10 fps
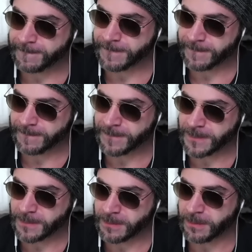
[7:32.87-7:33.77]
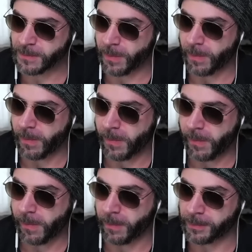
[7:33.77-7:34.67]

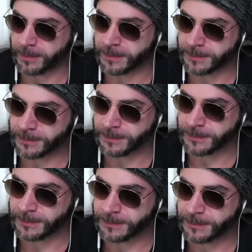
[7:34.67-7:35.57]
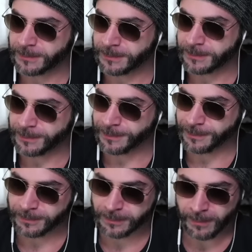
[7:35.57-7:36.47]

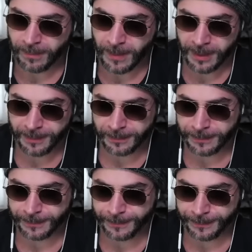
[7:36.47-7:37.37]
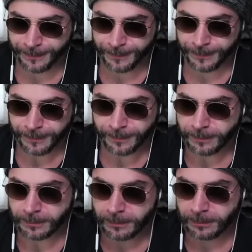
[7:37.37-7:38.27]

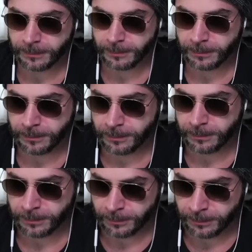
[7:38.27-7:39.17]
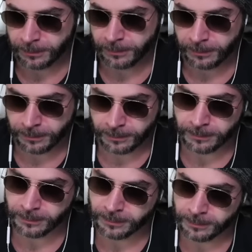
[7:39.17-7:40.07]

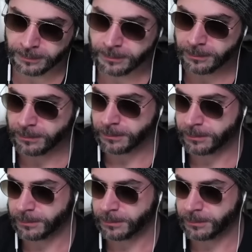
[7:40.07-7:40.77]
This person isn't speaking.